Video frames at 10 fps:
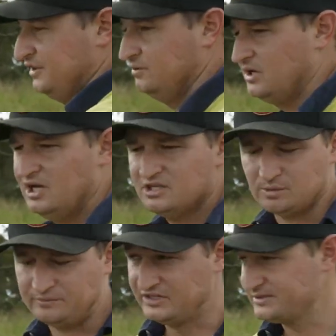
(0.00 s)
field.
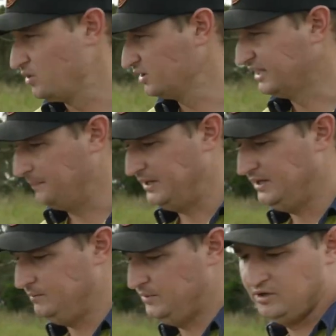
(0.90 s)
So we've just rocked up
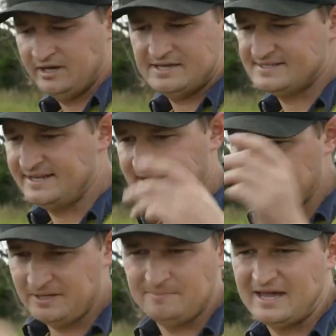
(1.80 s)
here. We're not setting
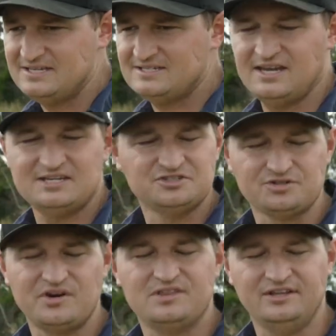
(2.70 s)
up any base stations
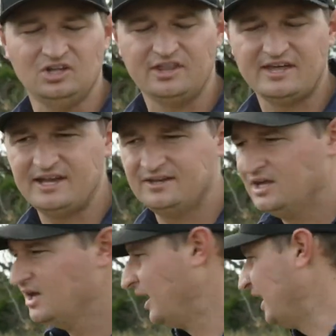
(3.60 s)
or anything like that.
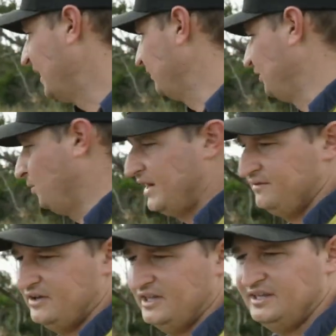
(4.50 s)
We're not waiting
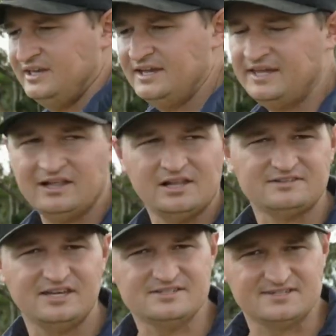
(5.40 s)
for any
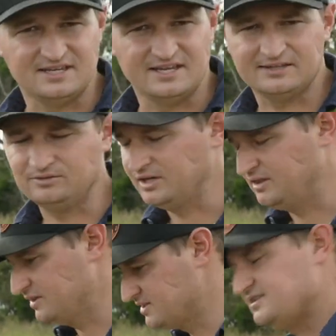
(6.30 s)
LNTs to connect or
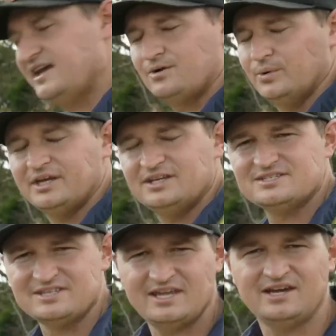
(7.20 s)
anything. This is how quick it
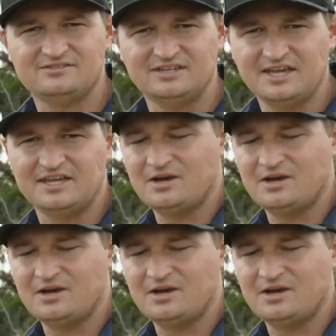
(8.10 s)
is now to get